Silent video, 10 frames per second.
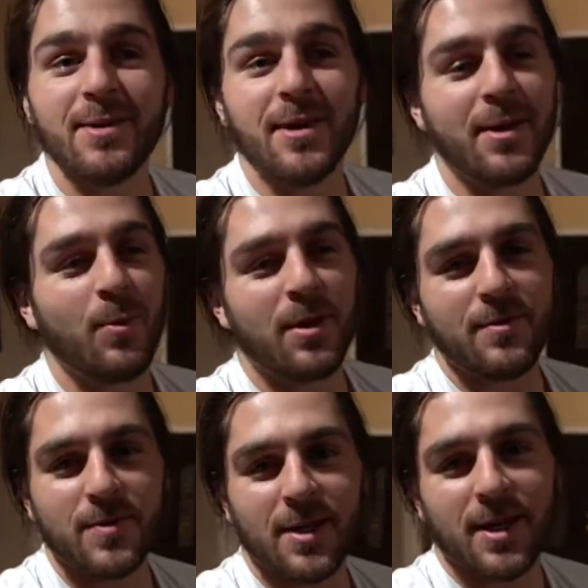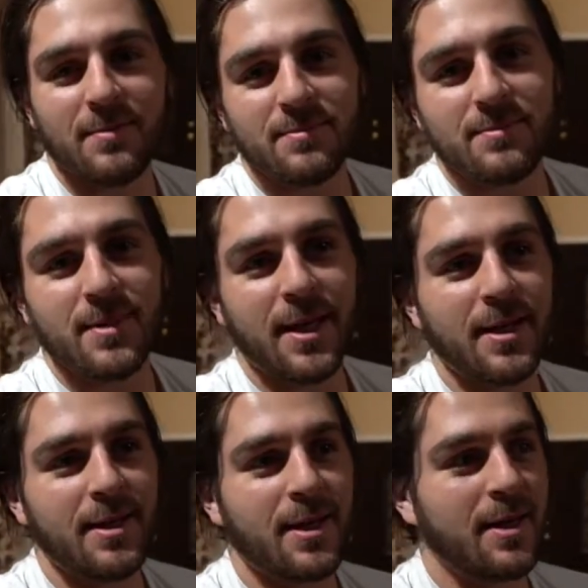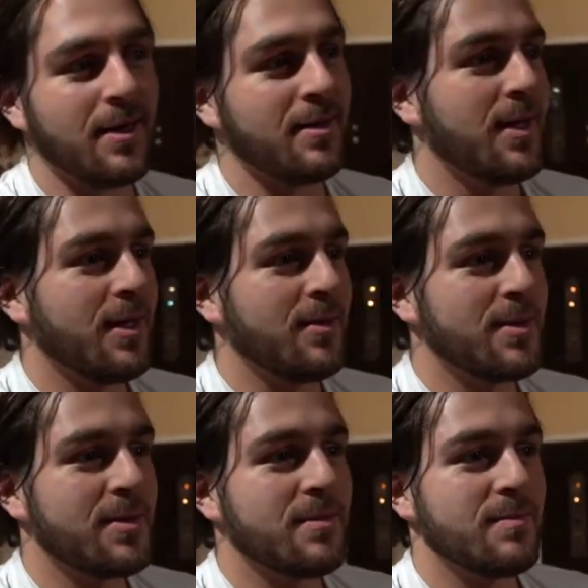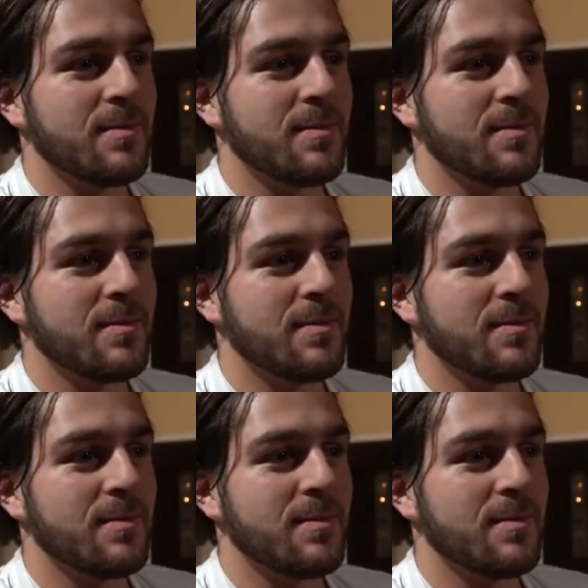We had a wonderful time, and it was